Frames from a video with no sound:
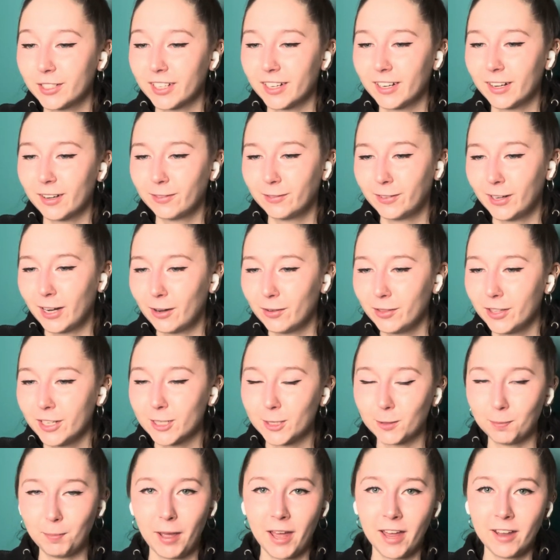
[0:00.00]
And I found
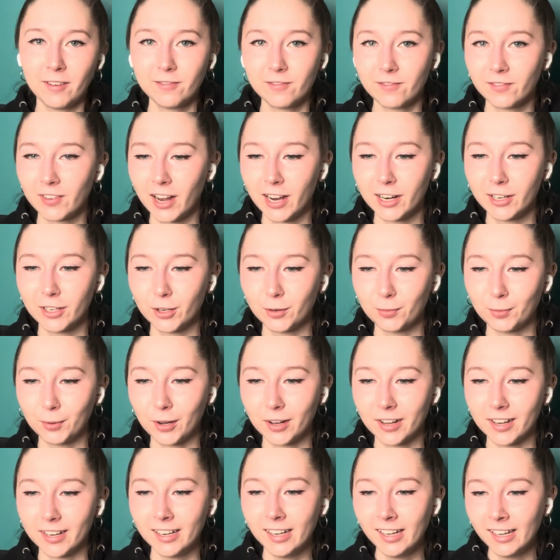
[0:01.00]
this Pet Finder
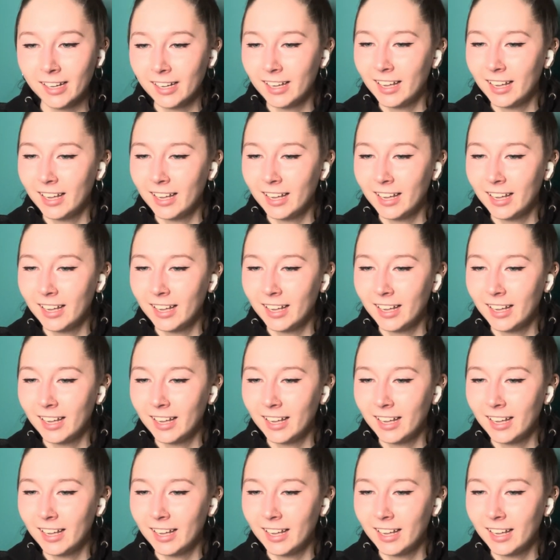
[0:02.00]
one,